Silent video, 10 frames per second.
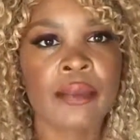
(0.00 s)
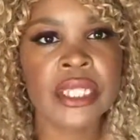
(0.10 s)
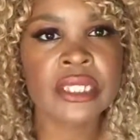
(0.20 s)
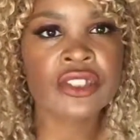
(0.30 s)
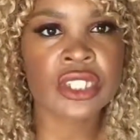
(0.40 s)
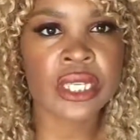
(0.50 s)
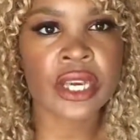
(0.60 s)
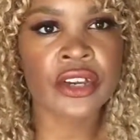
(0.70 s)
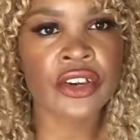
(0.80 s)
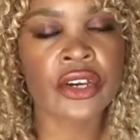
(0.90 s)
This is just like
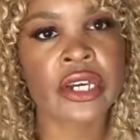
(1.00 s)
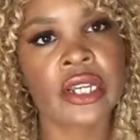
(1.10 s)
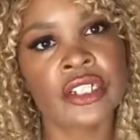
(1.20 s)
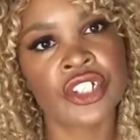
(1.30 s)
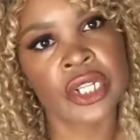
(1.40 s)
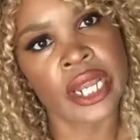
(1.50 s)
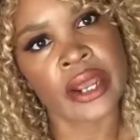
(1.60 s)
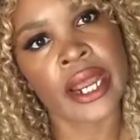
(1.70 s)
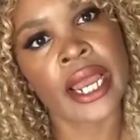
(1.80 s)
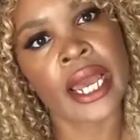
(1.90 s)
a good
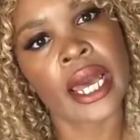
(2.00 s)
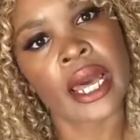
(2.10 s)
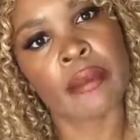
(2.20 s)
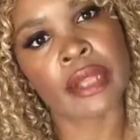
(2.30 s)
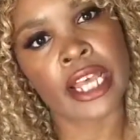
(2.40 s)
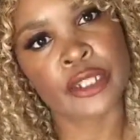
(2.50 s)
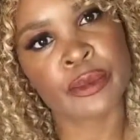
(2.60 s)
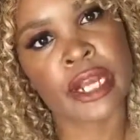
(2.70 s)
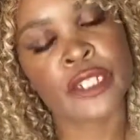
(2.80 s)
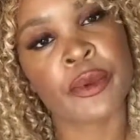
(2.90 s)
generic blush
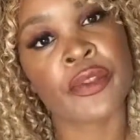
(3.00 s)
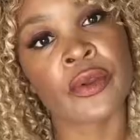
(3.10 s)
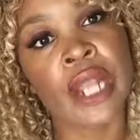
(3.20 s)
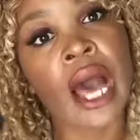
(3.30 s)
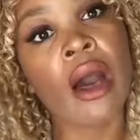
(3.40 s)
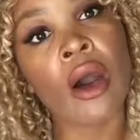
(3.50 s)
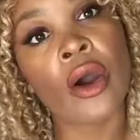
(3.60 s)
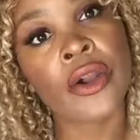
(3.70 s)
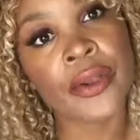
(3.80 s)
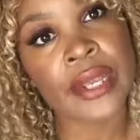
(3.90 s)
brush, but they're not
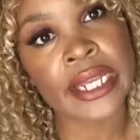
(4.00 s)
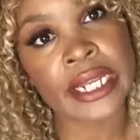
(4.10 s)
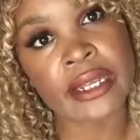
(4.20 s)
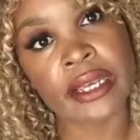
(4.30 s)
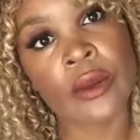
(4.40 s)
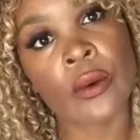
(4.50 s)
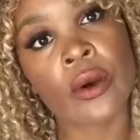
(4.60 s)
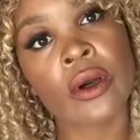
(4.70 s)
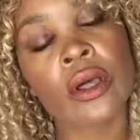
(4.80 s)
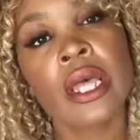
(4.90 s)
all created
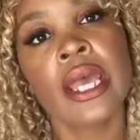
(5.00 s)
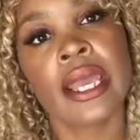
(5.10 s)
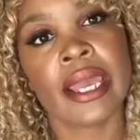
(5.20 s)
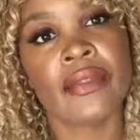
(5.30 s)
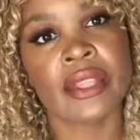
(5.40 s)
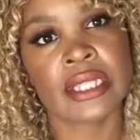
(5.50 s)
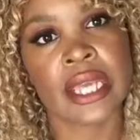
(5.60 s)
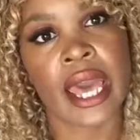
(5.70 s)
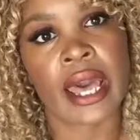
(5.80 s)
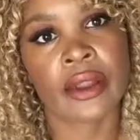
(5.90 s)
equal in this
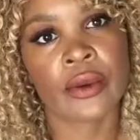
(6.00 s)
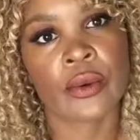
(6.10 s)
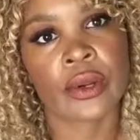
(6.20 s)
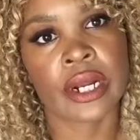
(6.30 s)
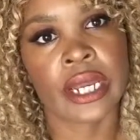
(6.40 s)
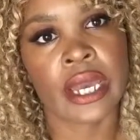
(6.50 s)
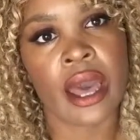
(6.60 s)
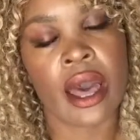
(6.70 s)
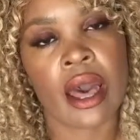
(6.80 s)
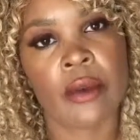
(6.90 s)
category,
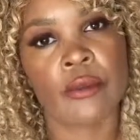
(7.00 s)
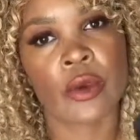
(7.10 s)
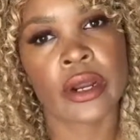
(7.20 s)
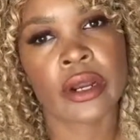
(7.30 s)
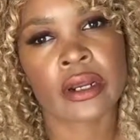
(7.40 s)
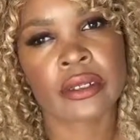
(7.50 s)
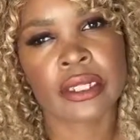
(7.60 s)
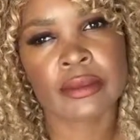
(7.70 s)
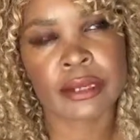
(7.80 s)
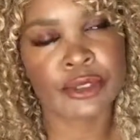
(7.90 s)
where
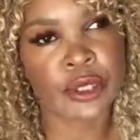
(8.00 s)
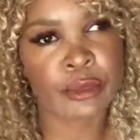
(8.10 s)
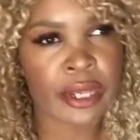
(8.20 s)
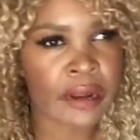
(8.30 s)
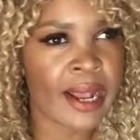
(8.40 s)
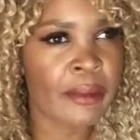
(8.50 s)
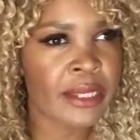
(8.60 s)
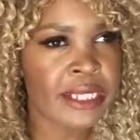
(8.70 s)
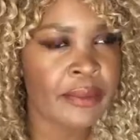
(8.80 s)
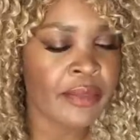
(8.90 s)
sometimes you can play around
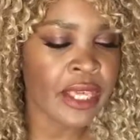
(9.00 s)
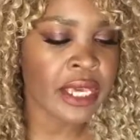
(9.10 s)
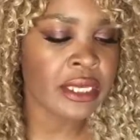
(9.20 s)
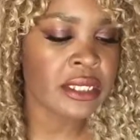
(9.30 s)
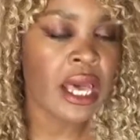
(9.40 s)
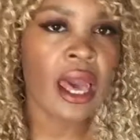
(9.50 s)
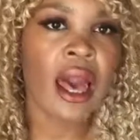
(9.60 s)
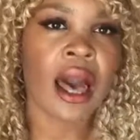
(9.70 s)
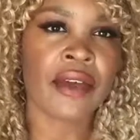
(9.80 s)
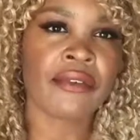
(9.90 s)
with some things.
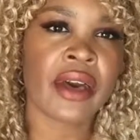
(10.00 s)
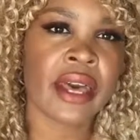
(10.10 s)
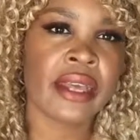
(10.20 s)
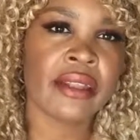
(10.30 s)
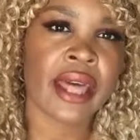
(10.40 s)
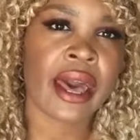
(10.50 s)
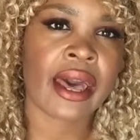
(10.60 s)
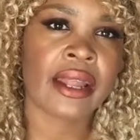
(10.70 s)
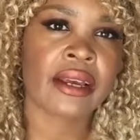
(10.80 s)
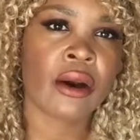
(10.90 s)
I find
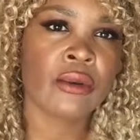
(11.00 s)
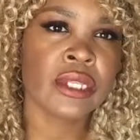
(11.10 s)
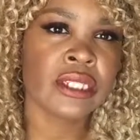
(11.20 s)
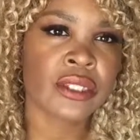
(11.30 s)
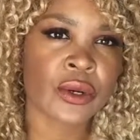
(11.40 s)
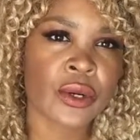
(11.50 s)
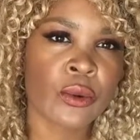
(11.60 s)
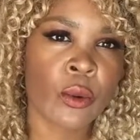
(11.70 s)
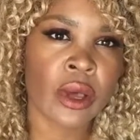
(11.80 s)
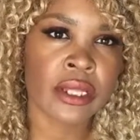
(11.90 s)
that only
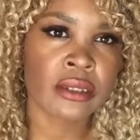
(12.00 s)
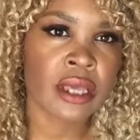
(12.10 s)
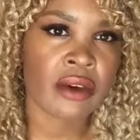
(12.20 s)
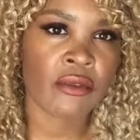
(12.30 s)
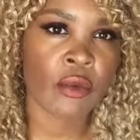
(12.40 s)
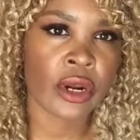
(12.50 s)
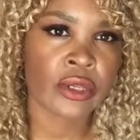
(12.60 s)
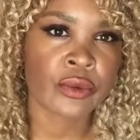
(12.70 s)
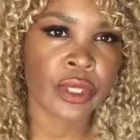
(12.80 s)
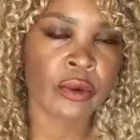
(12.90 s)
certain ones have
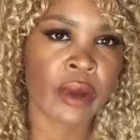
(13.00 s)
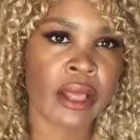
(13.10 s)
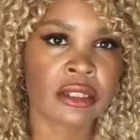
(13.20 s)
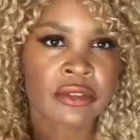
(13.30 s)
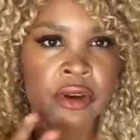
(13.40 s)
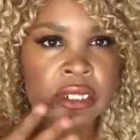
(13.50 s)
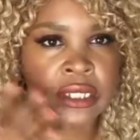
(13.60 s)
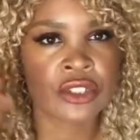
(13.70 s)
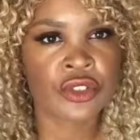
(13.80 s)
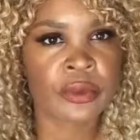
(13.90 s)
worked really well as far as
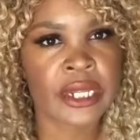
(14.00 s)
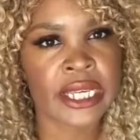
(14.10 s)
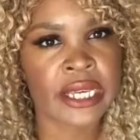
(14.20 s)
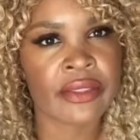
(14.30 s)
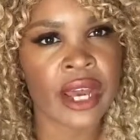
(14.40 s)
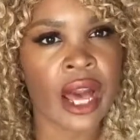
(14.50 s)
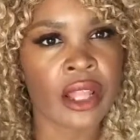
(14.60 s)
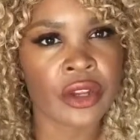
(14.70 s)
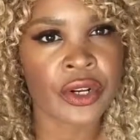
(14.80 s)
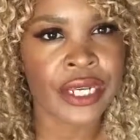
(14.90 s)
distributing the
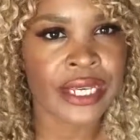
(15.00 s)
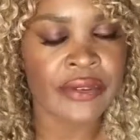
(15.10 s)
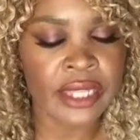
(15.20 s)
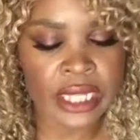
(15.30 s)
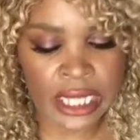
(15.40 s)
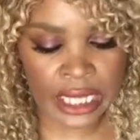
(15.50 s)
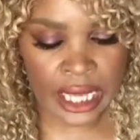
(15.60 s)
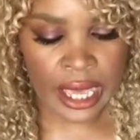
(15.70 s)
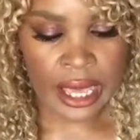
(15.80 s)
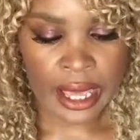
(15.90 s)
color evenly.
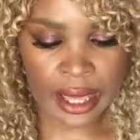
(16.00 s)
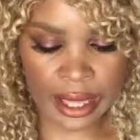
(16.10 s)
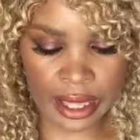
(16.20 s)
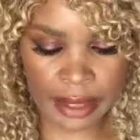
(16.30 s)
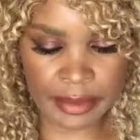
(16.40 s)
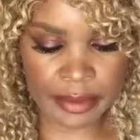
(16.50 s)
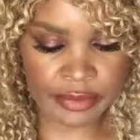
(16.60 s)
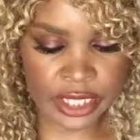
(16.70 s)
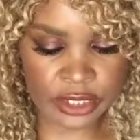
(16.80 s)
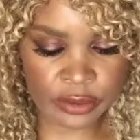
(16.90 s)

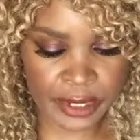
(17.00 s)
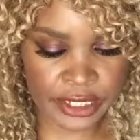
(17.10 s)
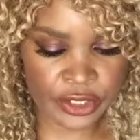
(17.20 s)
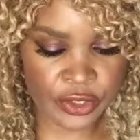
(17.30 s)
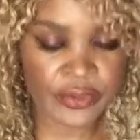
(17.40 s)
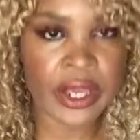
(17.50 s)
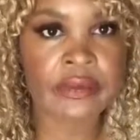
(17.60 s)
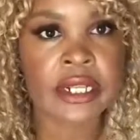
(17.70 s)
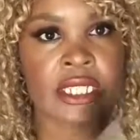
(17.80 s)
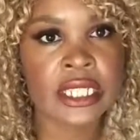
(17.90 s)
These are my two favorites.